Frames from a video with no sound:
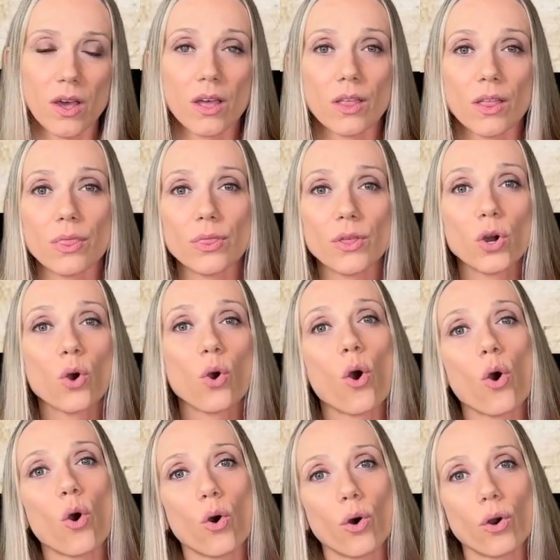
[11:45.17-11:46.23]
The
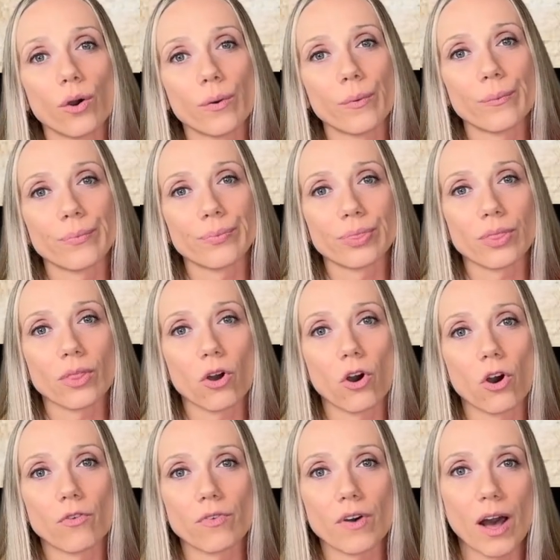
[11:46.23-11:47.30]
core
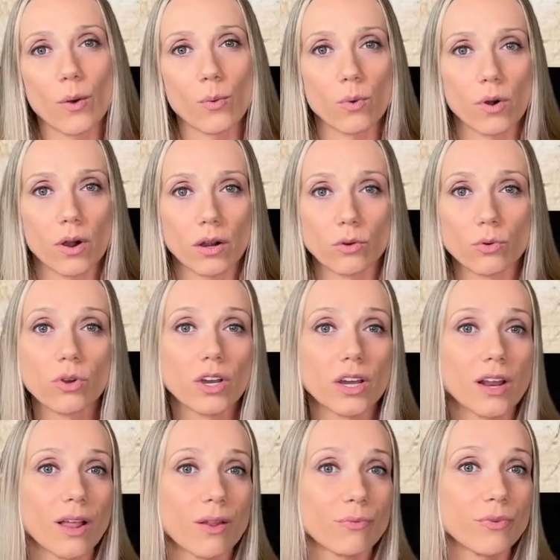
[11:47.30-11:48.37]
of our root
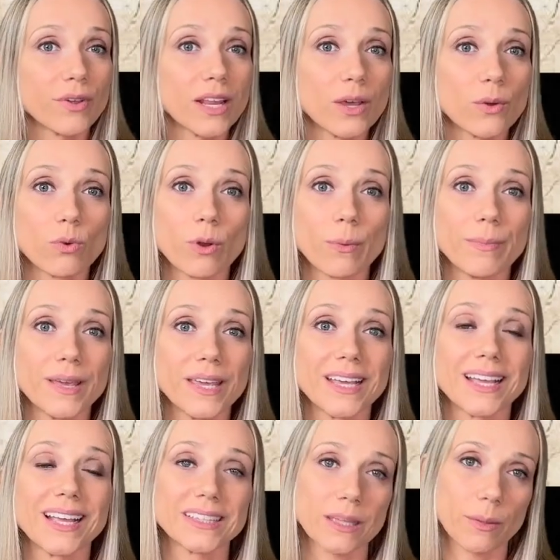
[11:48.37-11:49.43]
canal filling will be
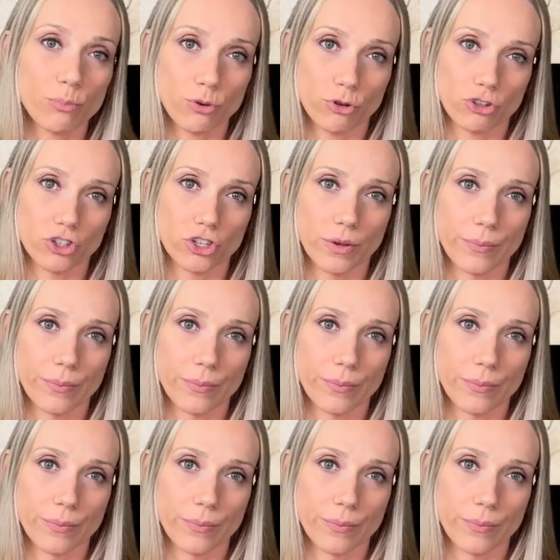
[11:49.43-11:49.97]
gutta-percha.